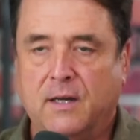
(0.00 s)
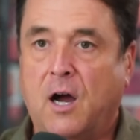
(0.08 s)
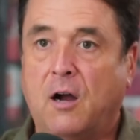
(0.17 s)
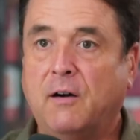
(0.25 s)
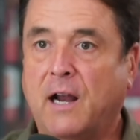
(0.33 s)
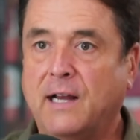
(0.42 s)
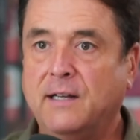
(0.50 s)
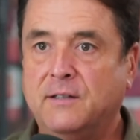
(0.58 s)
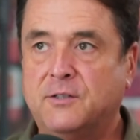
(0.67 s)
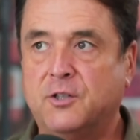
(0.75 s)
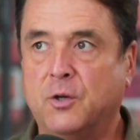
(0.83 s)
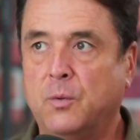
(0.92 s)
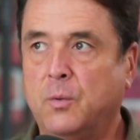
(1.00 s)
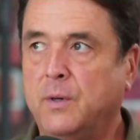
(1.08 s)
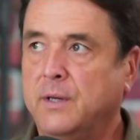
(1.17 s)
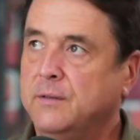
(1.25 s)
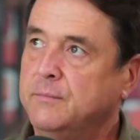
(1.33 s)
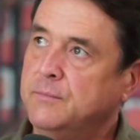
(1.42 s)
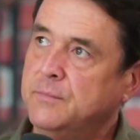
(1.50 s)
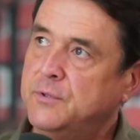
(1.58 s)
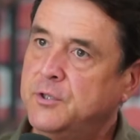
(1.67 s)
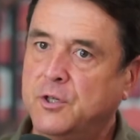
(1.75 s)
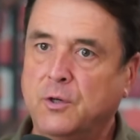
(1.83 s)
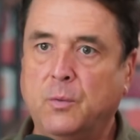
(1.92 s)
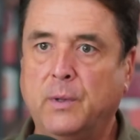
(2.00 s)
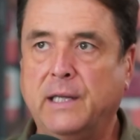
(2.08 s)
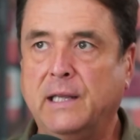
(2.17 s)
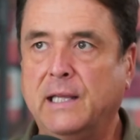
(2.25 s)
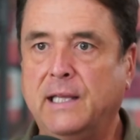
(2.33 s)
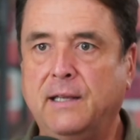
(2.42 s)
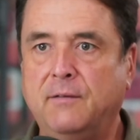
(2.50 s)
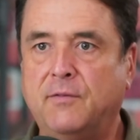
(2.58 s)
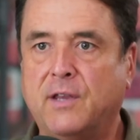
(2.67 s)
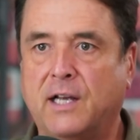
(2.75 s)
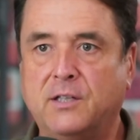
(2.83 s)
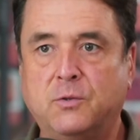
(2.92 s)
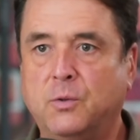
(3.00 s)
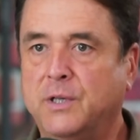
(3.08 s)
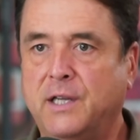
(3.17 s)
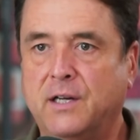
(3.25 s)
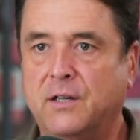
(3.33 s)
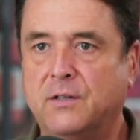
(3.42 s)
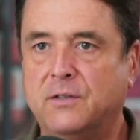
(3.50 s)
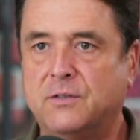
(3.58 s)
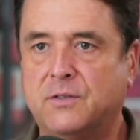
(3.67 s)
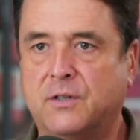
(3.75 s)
All right. So should we leave the high school years